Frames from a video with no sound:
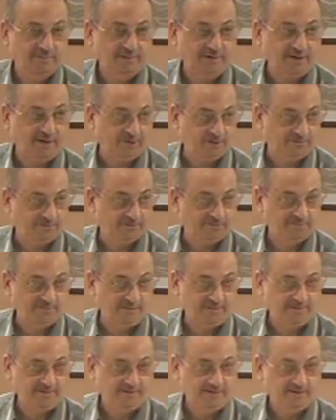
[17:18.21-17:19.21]
Are you with
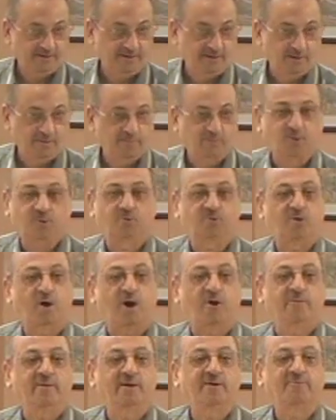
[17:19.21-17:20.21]
me? Put
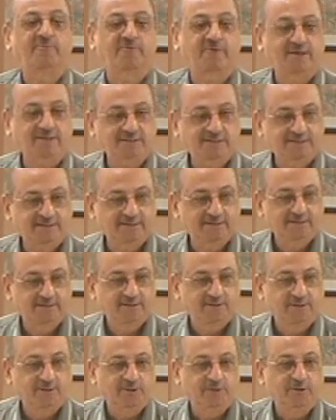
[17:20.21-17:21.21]
waw in front,
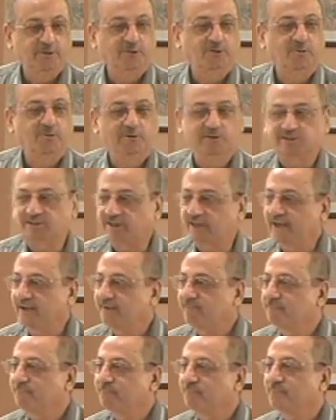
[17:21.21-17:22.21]
you will say,
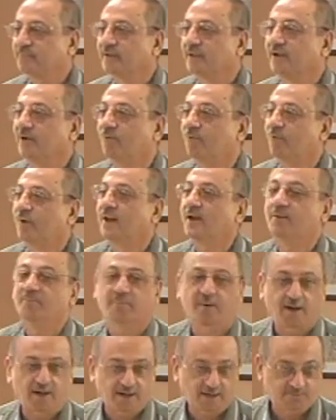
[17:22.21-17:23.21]

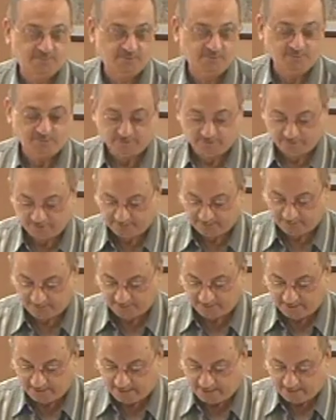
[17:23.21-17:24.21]
Wal-Babu.
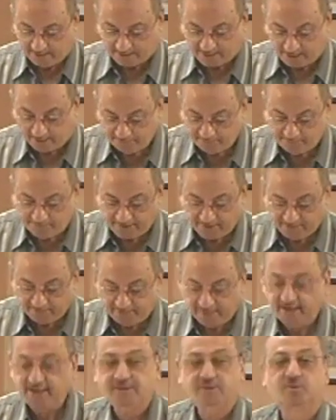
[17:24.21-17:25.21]
Compare
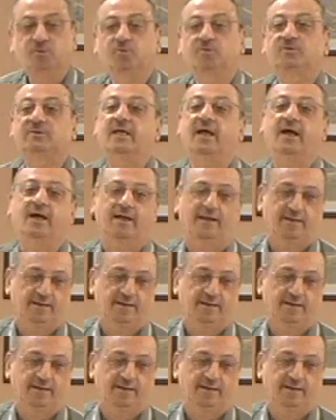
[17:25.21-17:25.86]
that to Ta.